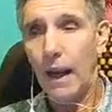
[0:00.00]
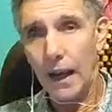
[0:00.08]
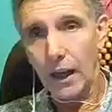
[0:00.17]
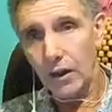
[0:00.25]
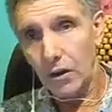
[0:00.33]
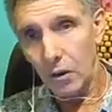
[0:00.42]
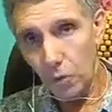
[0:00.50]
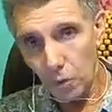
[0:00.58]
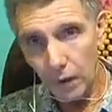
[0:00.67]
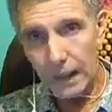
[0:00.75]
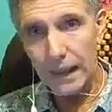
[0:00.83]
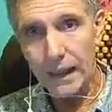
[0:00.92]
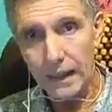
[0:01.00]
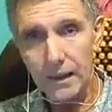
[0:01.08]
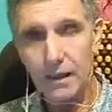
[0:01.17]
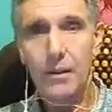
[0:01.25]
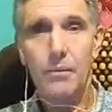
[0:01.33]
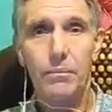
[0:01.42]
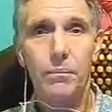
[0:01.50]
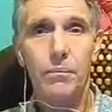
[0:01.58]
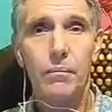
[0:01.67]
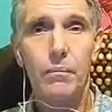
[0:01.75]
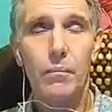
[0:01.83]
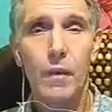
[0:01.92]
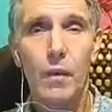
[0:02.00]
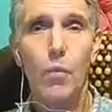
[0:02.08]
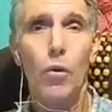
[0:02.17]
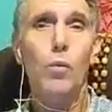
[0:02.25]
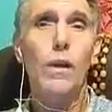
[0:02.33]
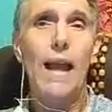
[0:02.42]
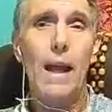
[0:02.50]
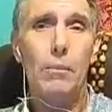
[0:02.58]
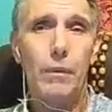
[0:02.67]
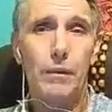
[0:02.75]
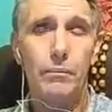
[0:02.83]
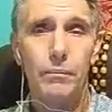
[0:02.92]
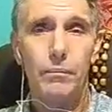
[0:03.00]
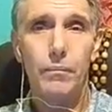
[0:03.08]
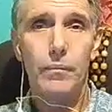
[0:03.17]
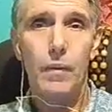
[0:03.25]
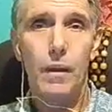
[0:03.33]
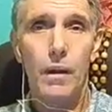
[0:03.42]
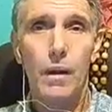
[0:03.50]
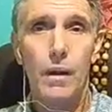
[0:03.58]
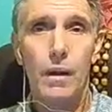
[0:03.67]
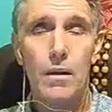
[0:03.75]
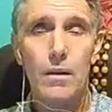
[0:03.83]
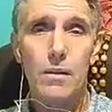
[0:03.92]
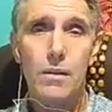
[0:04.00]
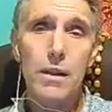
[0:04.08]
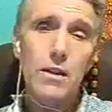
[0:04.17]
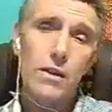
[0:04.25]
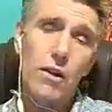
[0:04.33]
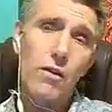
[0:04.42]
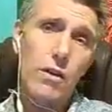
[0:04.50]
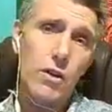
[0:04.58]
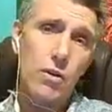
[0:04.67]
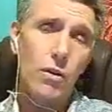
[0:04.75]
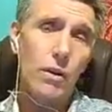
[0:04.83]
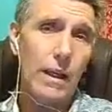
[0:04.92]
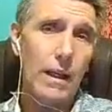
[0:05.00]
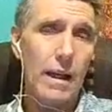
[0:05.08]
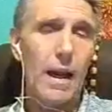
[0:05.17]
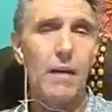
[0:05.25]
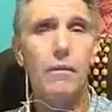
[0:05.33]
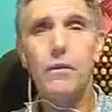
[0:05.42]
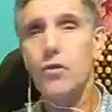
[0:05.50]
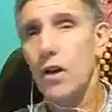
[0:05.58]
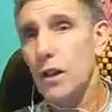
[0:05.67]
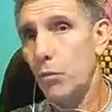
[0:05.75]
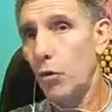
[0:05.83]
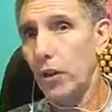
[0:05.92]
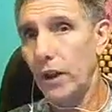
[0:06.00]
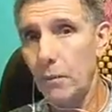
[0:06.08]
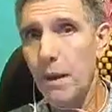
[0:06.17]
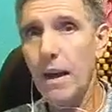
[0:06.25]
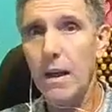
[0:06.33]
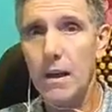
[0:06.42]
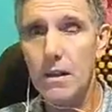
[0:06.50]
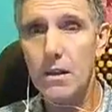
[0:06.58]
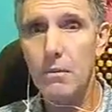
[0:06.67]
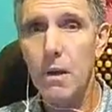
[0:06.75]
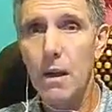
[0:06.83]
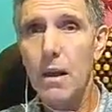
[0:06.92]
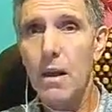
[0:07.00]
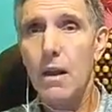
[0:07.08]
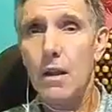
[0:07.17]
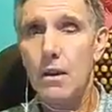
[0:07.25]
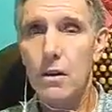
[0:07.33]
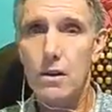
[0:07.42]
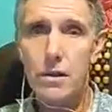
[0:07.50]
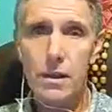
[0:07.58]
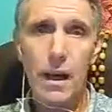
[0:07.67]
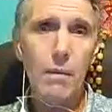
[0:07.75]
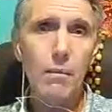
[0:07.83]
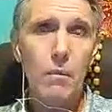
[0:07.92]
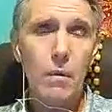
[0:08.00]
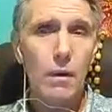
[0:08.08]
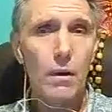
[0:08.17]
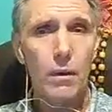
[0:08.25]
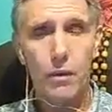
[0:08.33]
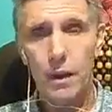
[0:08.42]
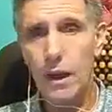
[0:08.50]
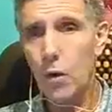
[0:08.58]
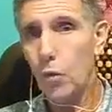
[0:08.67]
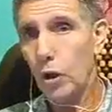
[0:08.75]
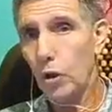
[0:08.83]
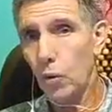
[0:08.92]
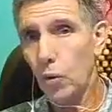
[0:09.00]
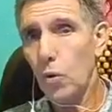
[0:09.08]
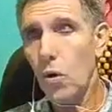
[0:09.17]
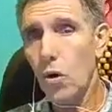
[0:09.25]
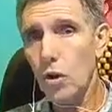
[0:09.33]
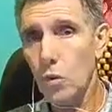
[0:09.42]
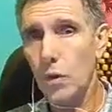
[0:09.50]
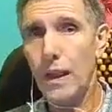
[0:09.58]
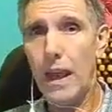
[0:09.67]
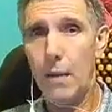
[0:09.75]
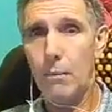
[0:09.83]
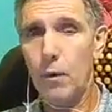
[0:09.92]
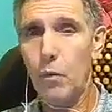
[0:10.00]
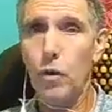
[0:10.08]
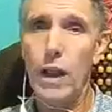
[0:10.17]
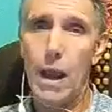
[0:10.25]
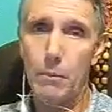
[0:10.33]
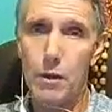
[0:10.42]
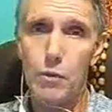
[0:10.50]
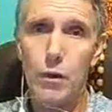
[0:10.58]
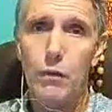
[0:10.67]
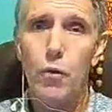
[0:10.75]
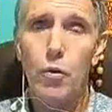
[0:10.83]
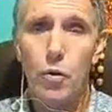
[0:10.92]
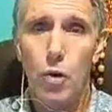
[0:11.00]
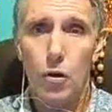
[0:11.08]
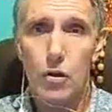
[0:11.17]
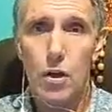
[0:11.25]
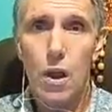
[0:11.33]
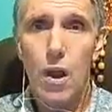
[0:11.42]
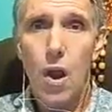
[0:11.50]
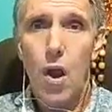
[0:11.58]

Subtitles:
and you eat it, what will happen? Since there is not enough transporting mechanism, the same thing with glucose will happen what happens with fructose.